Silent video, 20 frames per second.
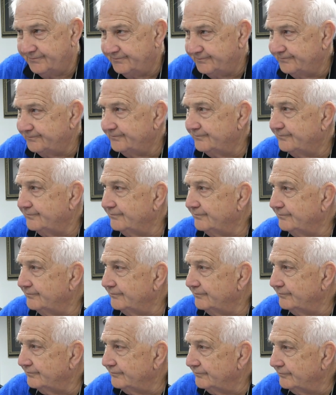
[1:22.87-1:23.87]
That's a perfect
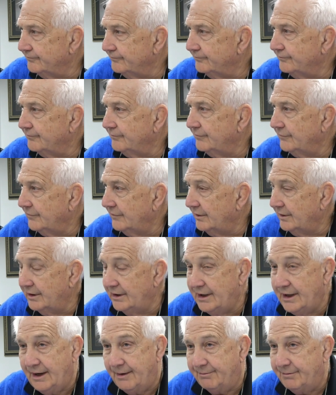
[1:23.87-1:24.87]
example right there.
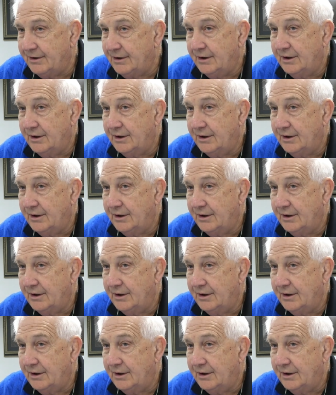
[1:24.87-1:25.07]
Yeah.